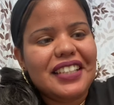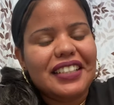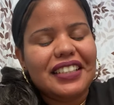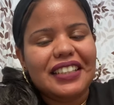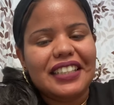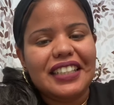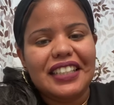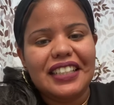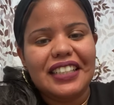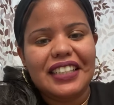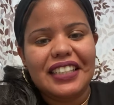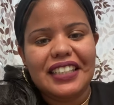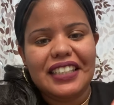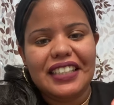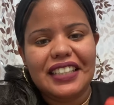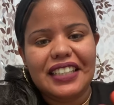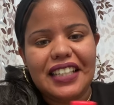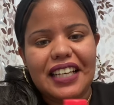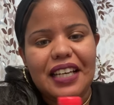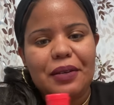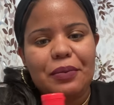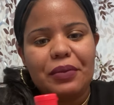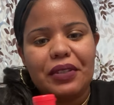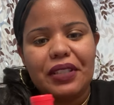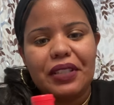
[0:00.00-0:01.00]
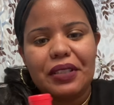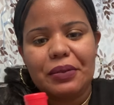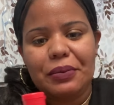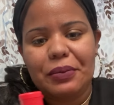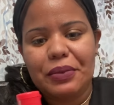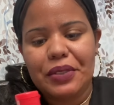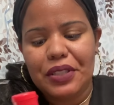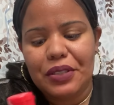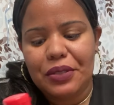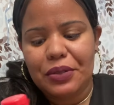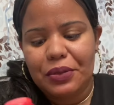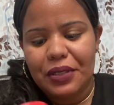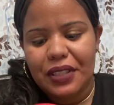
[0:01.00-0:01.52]
Then I'm gonna be
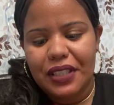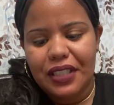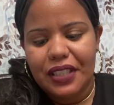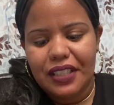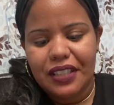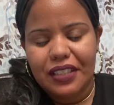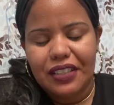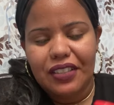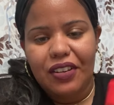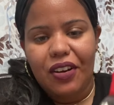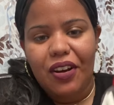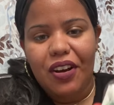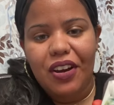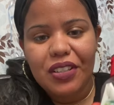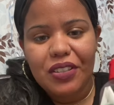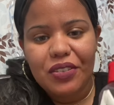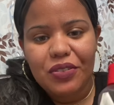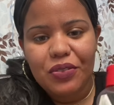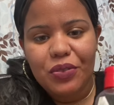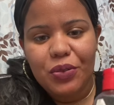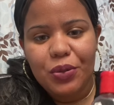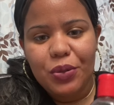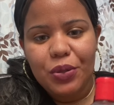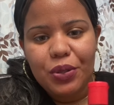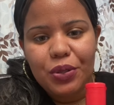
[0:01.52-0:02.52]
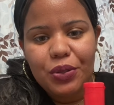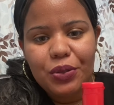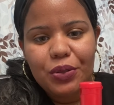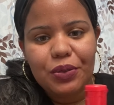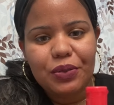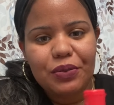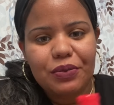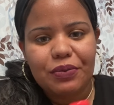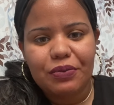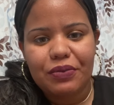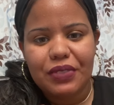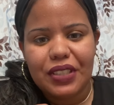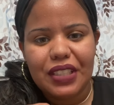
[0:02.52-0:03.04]
using olive oil.
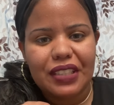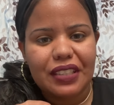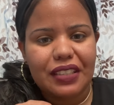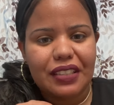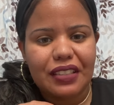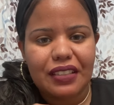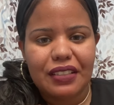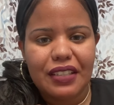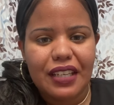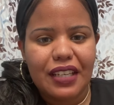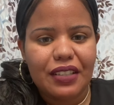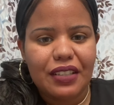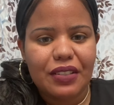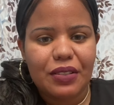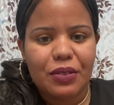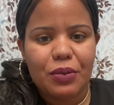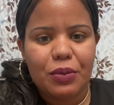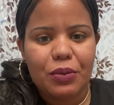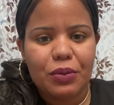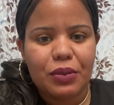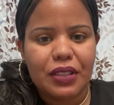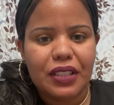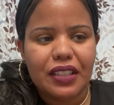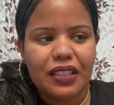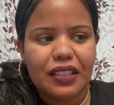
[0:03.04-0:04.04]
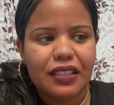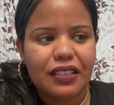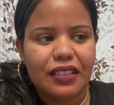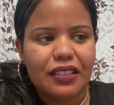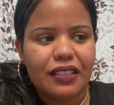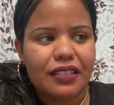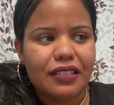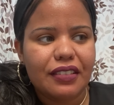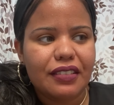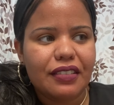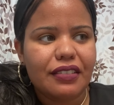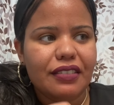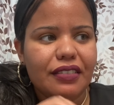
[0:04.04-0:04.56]
Just gonna add the whole thing in
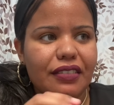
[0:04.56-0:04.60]
it.